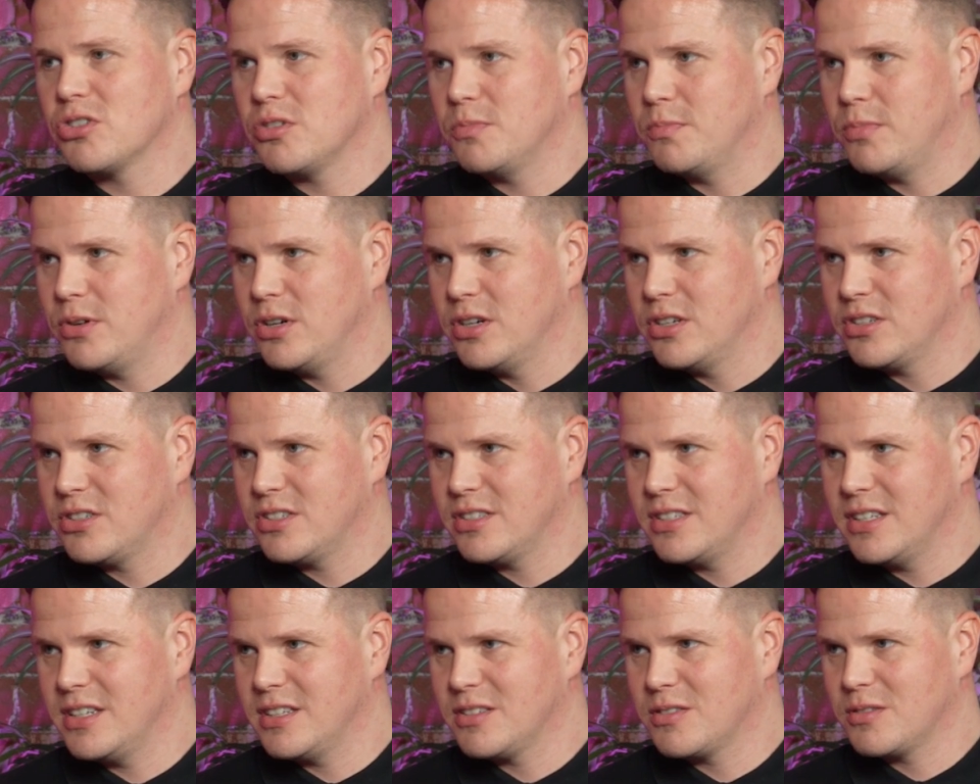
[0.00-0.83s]

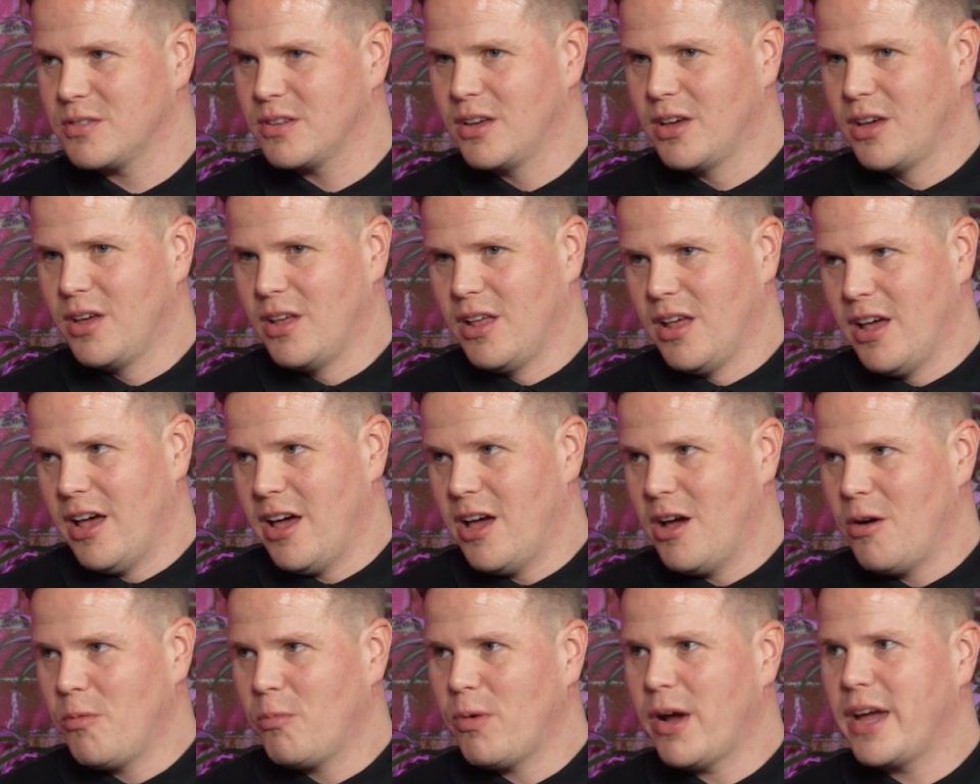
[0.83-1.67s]
purchases,
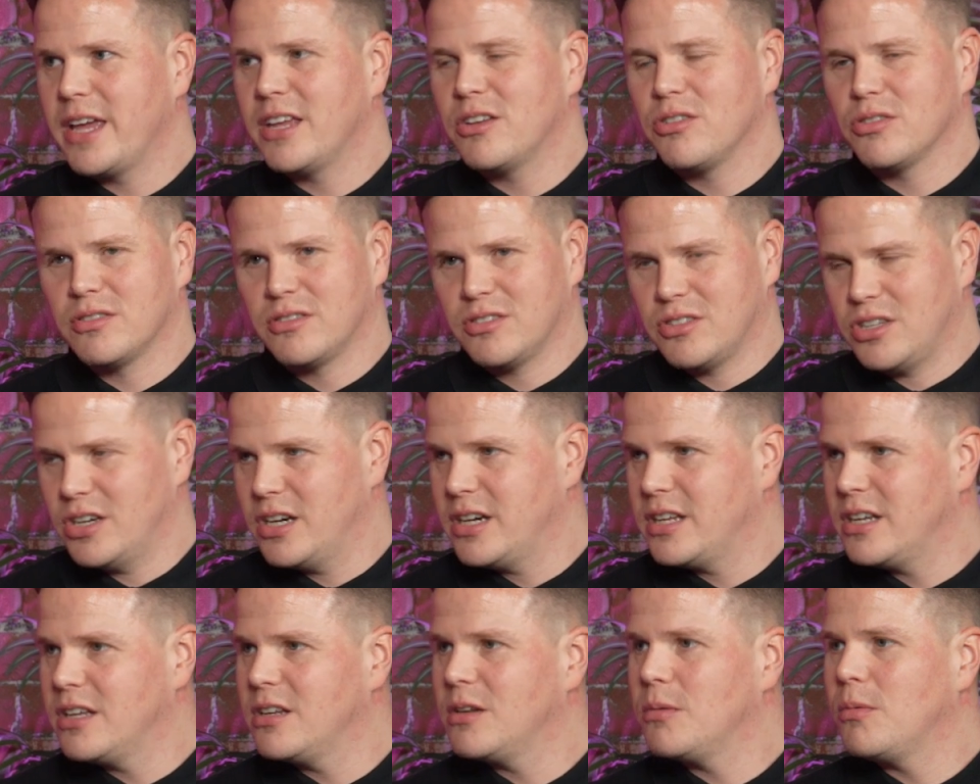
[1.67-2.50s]
where you're just
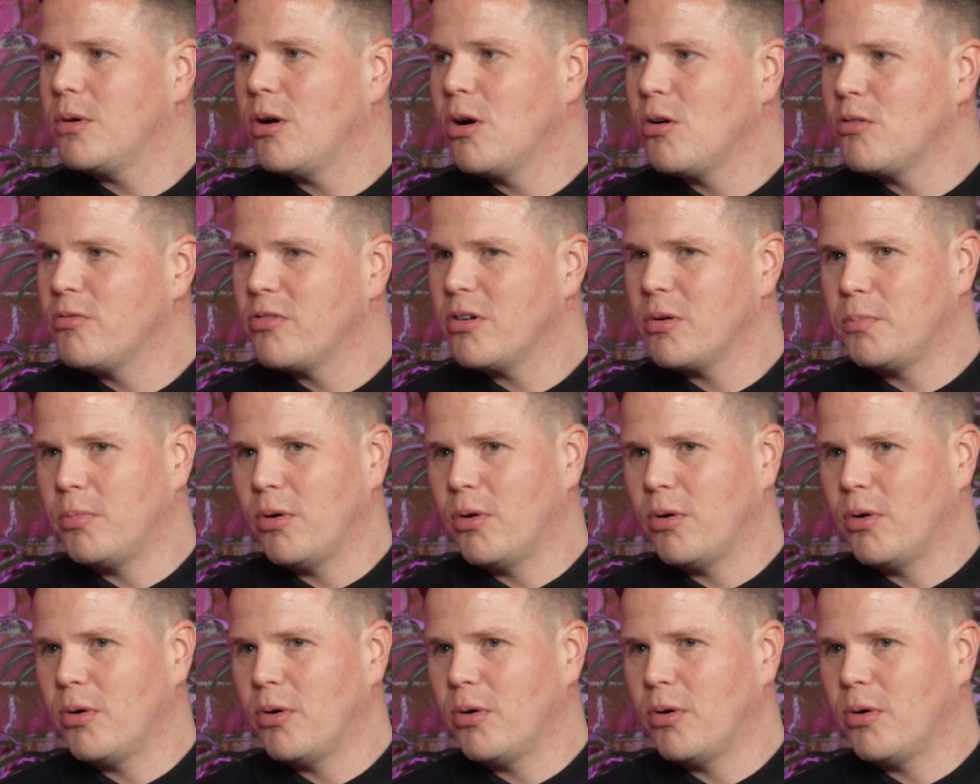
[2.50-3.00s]
turning them over.